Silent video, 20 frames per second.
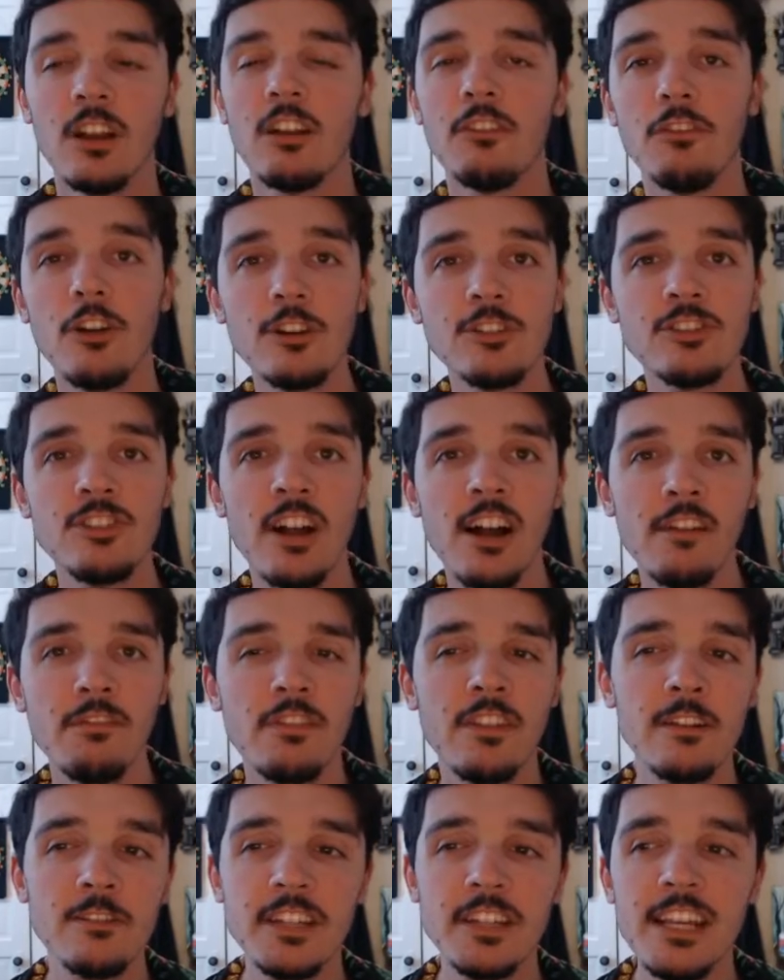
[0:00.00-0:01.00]
First off,
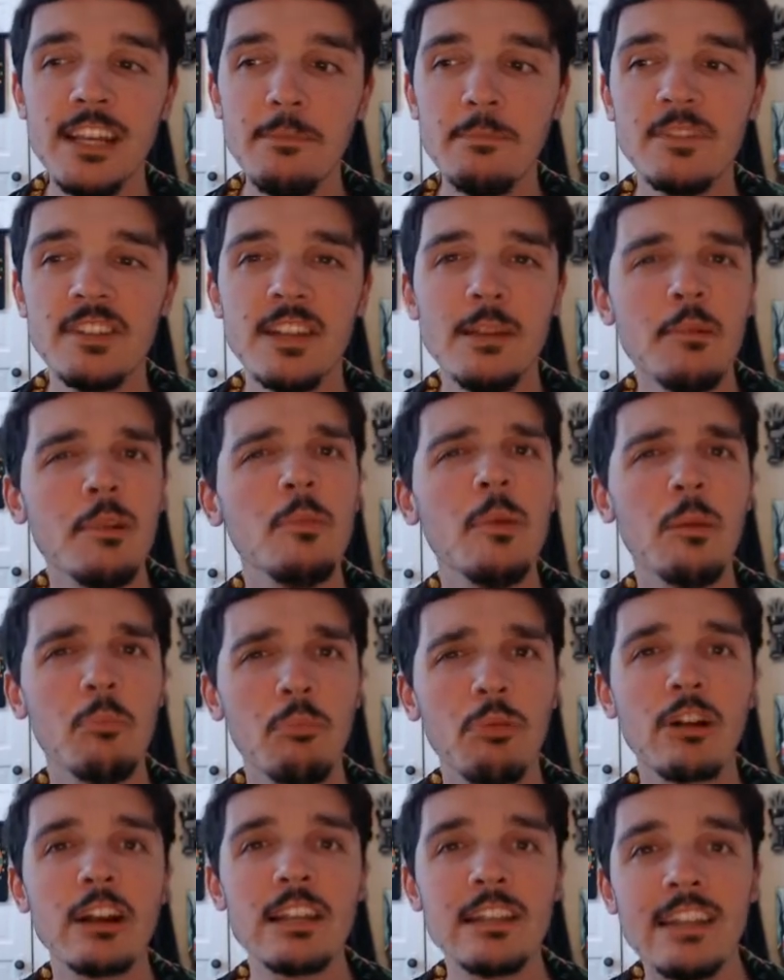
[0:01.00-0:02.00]
their team seemed to be
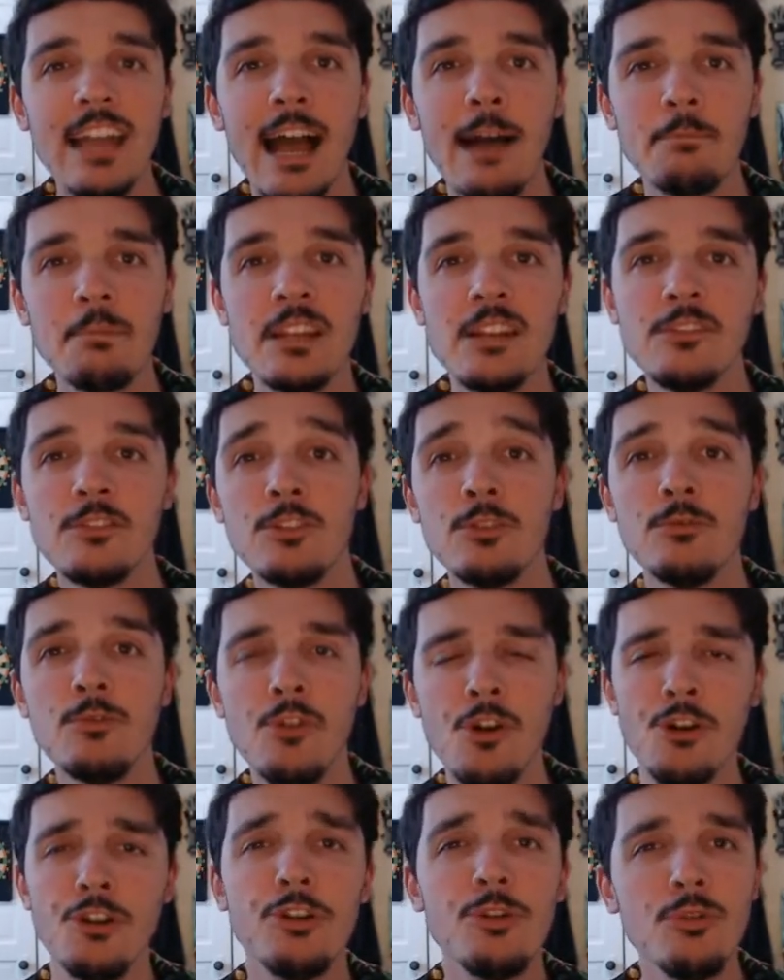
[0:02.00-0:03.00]
pretty tapped into
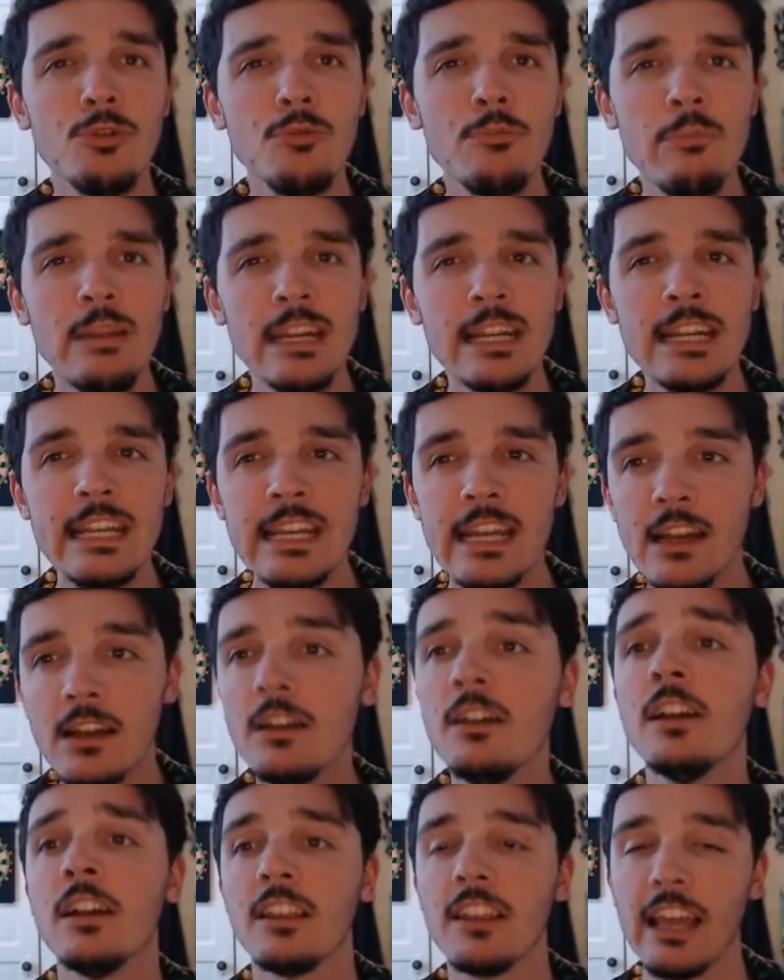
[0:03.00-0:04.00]
new media,
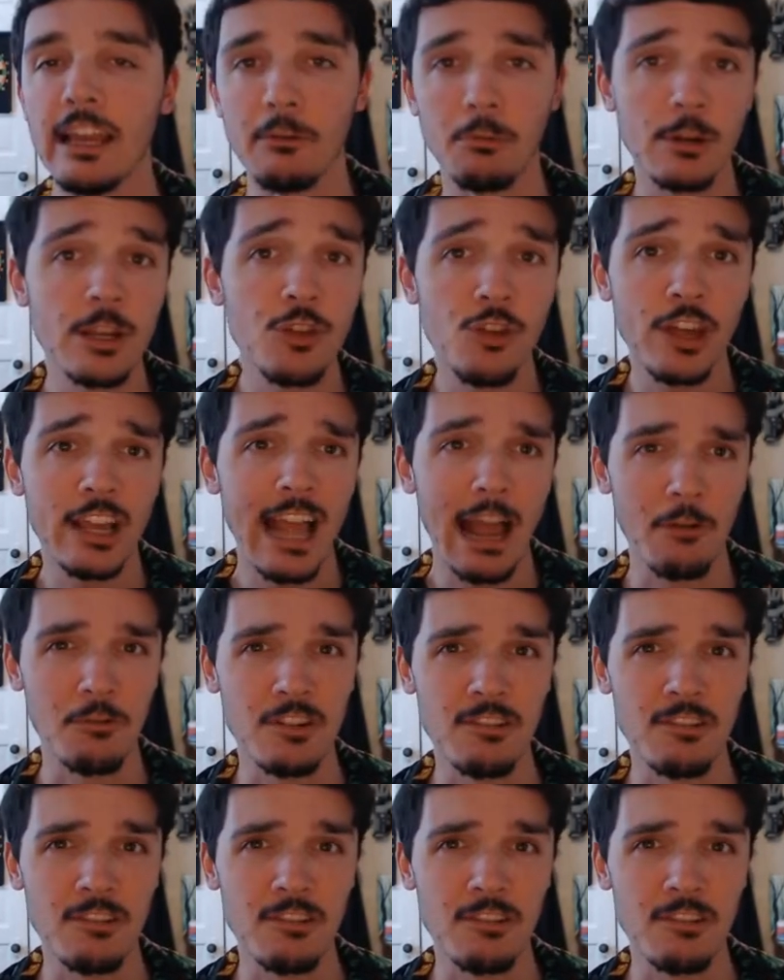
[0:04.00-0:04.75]
like reaching out